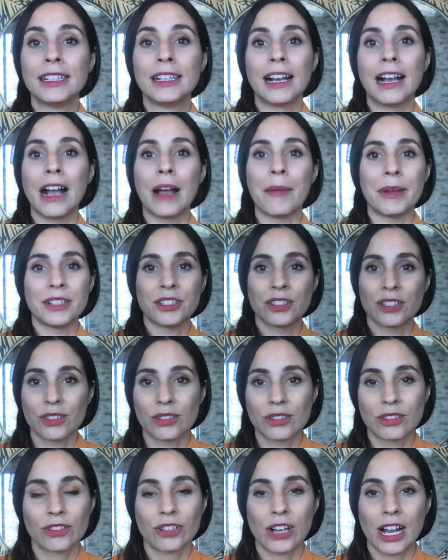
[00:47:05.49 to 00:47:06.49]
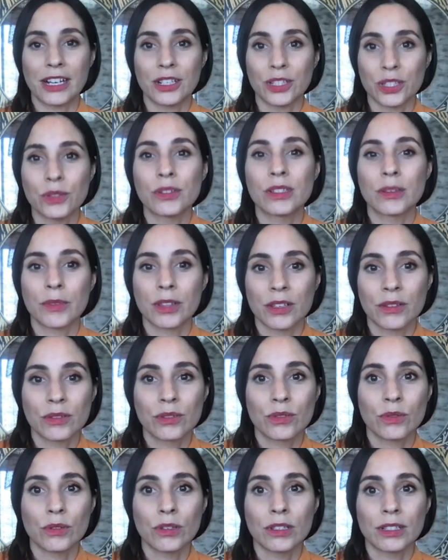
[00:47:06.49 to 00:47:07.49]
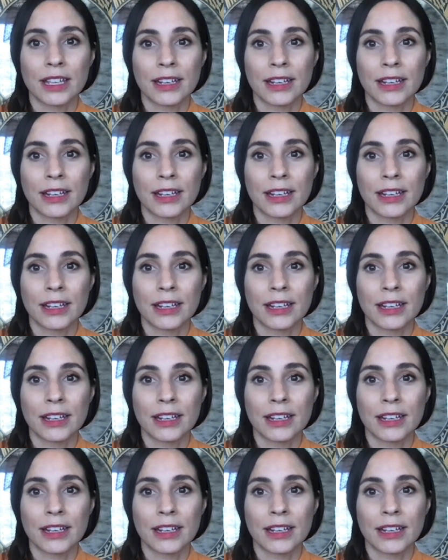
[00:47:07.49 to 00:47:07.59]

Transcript: um, and just trying to use some of those tools